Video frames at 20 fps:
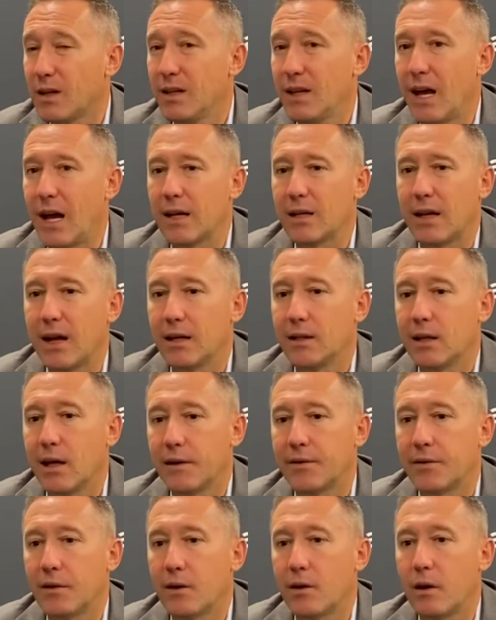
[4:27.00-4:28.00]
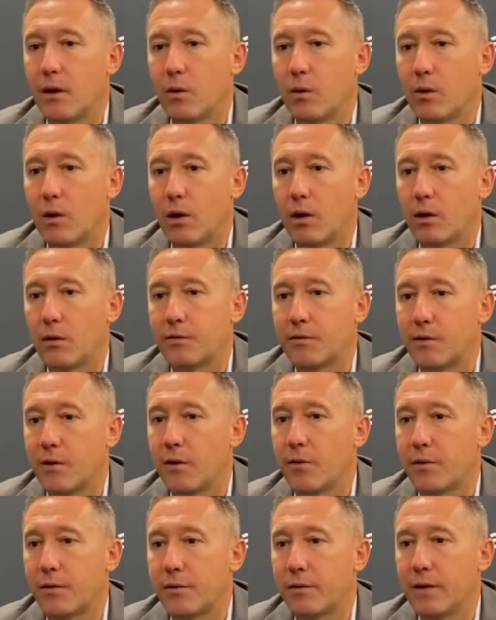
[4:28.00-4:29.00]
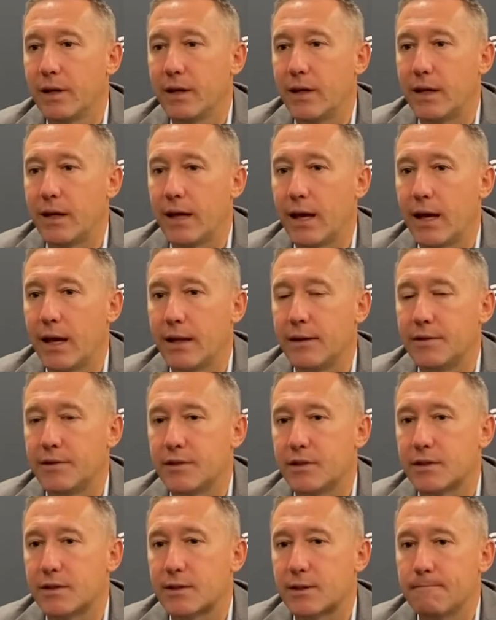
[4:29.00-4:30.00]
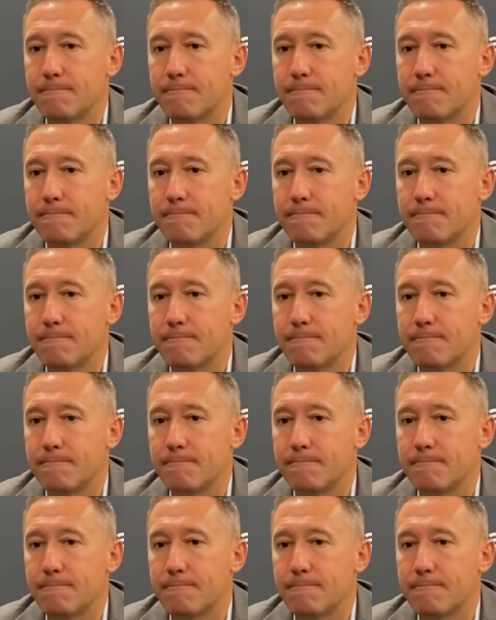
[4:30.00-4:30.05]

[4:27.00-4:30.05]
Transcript: Yeah, I thought our front three again just